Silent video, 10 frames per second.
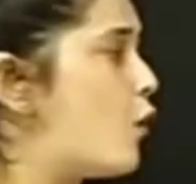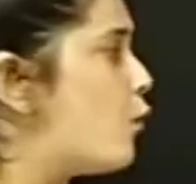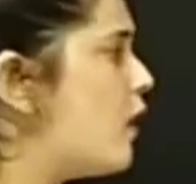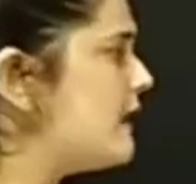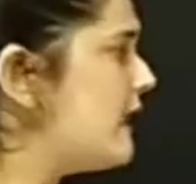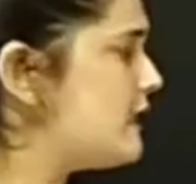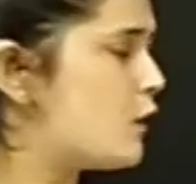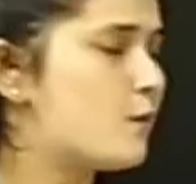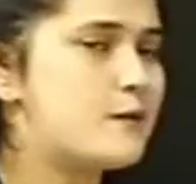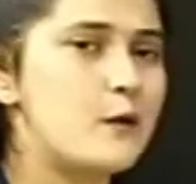What can
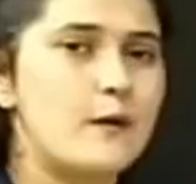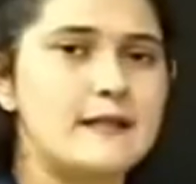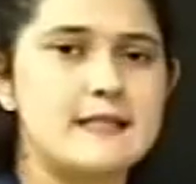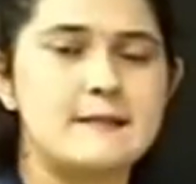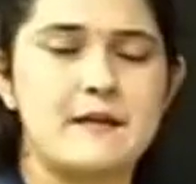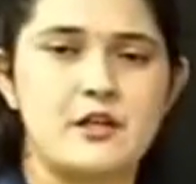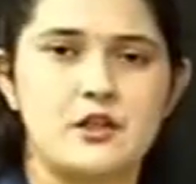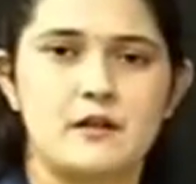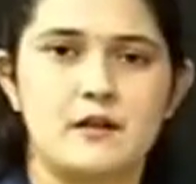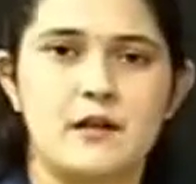you observe in this
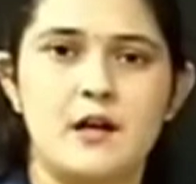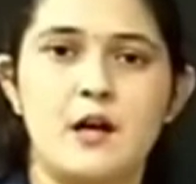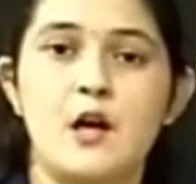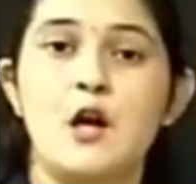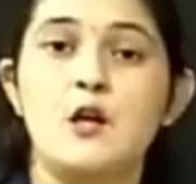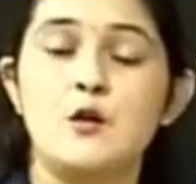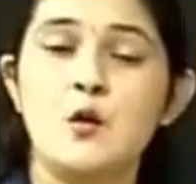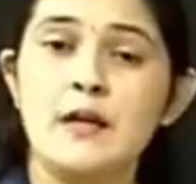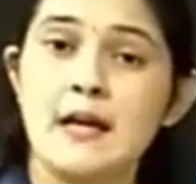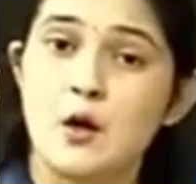picture?
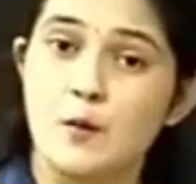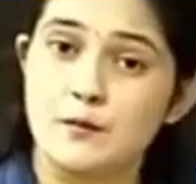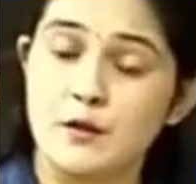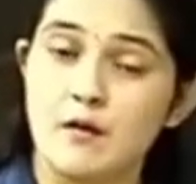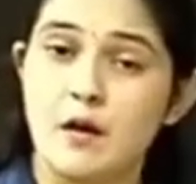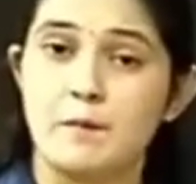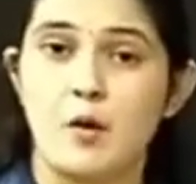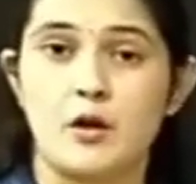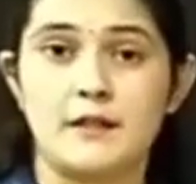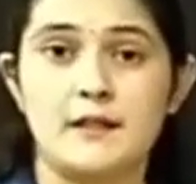You can observe a
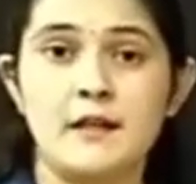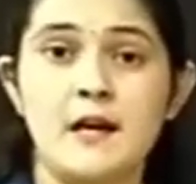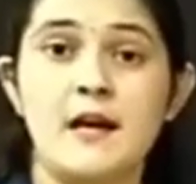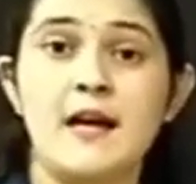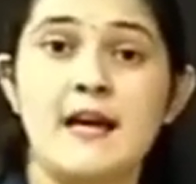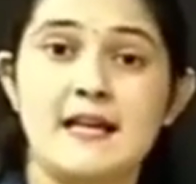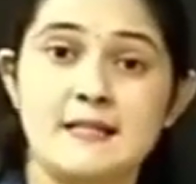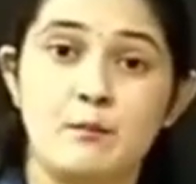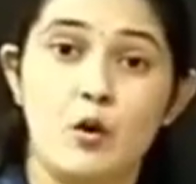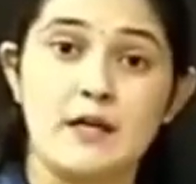potter
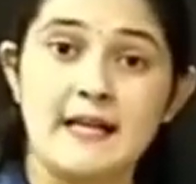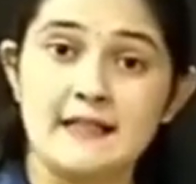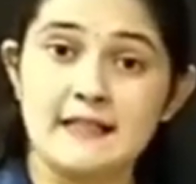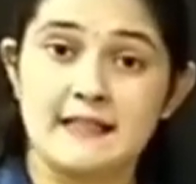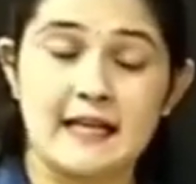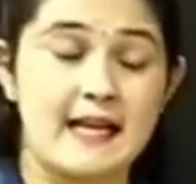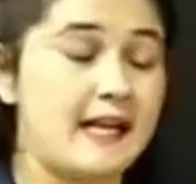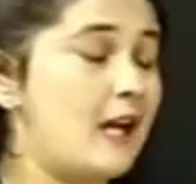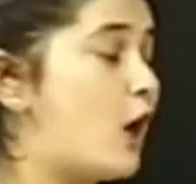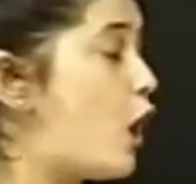is molding the
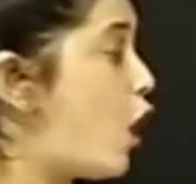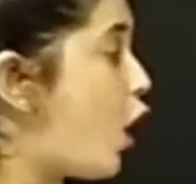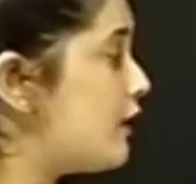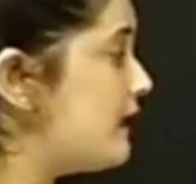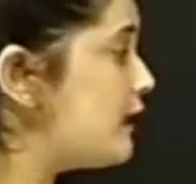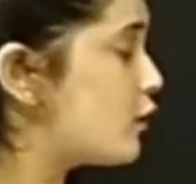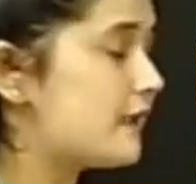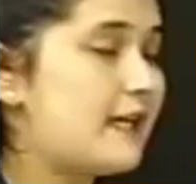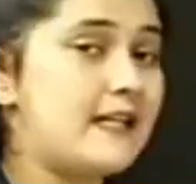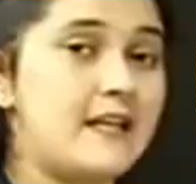clay on the
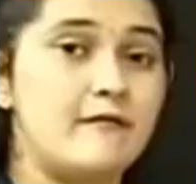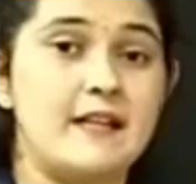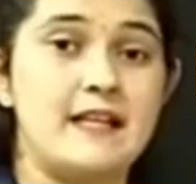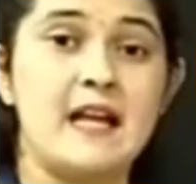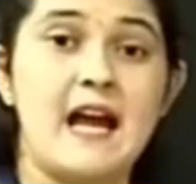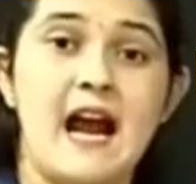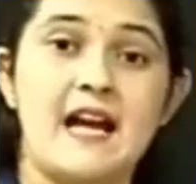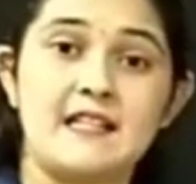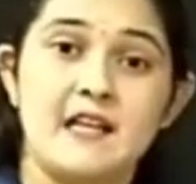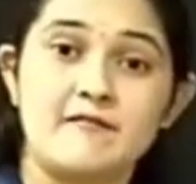rotating wheel
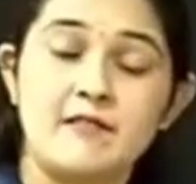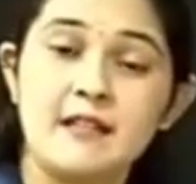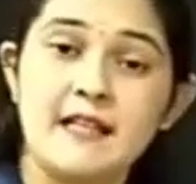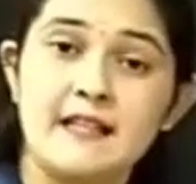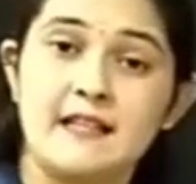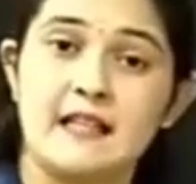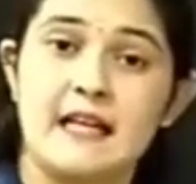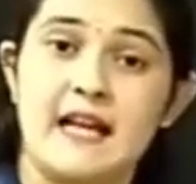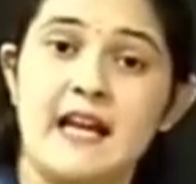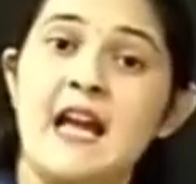and converting the
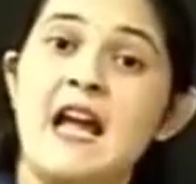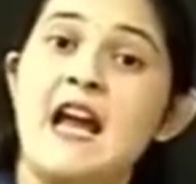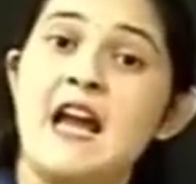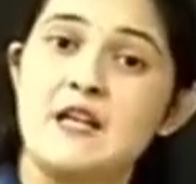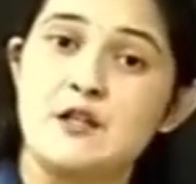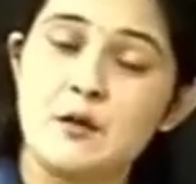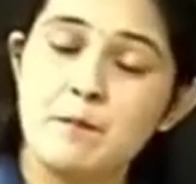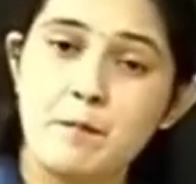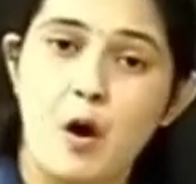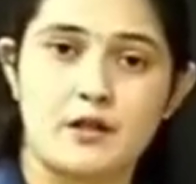clay into
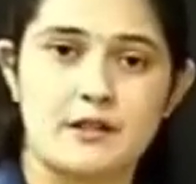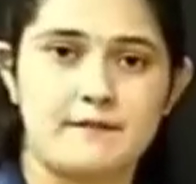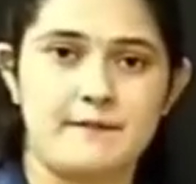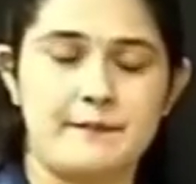pot.